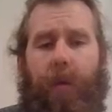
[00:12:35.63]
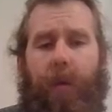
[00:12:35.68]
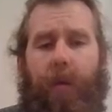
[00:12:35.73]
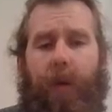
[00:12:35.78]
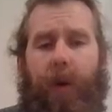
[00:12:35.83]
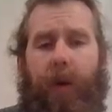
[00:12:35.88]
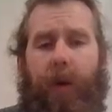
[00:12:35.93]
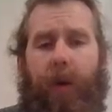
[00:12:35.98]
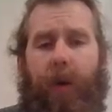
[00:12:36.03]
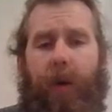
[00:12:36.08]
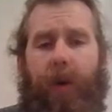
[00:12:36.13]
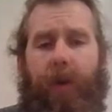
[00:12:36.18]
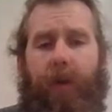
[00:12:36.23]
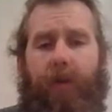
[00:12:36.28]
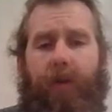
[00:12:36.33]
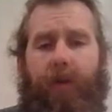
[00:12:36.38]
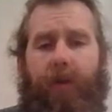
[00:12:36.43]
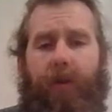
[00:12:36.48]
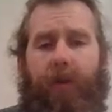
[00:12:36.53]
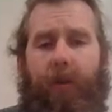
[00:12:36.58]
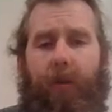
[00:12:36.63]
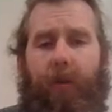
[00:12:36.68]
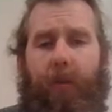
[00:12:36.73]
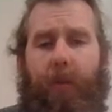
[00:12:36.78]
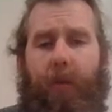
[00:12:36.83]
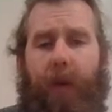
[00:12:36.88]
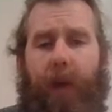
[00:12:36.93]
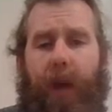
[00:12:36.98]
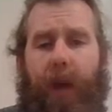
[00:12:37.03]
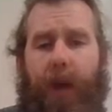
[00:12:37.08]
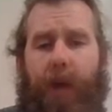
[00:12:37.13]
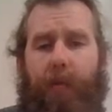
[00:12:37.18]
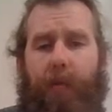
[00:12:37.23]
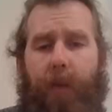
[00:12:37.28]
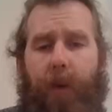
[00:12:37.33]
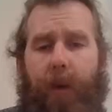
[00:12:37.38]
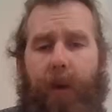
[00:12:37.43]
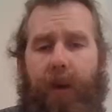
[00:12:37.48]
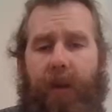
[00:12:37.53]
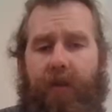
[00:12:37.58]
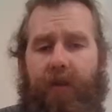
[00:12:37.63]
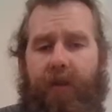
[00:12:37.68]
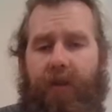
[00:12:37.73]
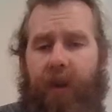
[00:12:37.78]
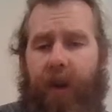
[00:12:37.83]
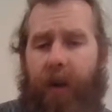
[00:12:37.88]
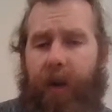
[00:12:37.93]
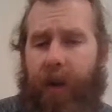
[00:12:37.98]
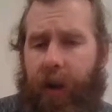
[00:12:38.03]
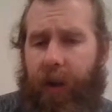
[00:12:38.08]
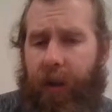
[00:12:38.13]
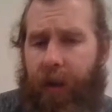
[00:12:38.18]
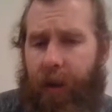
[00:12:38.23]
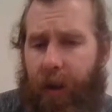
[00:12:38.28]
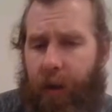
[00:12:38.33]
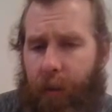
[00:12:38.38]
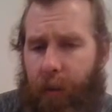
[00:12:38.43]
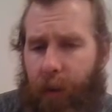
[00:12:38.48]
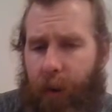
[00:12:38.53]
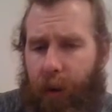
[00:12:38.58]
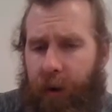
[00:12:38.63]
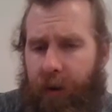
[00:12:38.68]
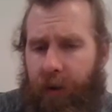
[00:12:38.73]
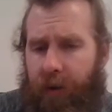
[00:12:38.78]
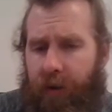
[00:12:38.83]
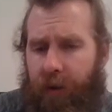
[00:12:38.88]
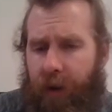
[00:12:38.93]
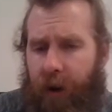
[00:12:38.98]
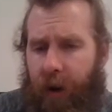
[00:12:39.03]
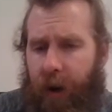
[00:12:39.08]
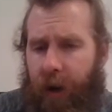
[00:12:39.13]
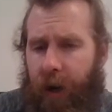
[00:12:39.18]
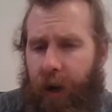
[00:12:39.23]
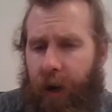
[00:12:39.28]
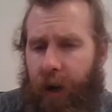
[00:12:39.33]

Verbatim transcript: We're going to bring out Morning Star. Now I think Morning Star